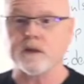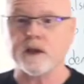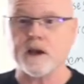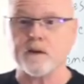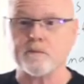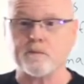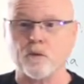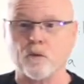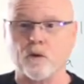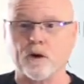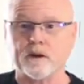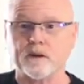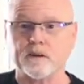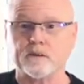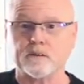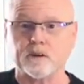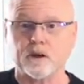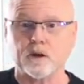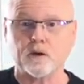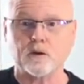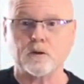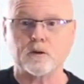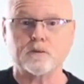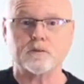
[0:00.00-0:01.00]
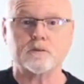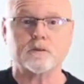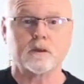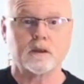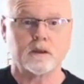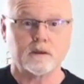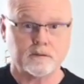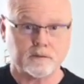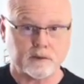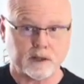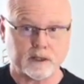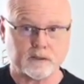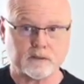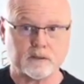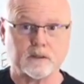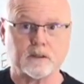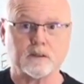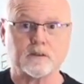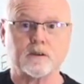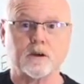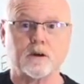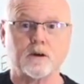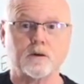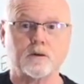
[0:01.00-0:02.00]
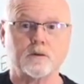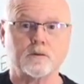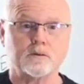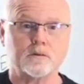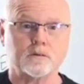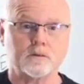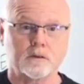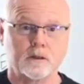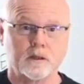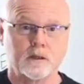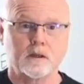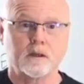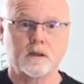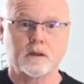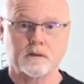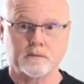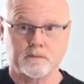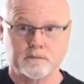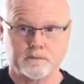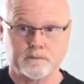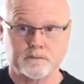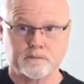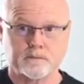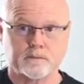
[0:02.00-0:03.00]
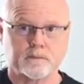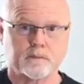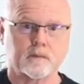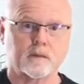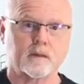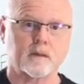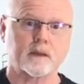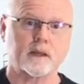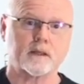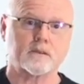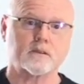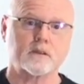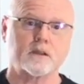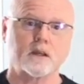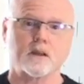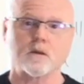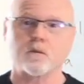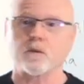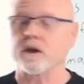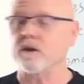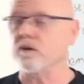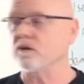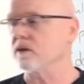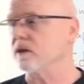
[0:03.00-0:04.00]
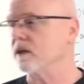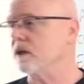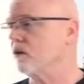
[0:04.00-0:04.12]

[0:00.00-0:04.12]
that? Pointing the toes, flexing the toes. That's another way you can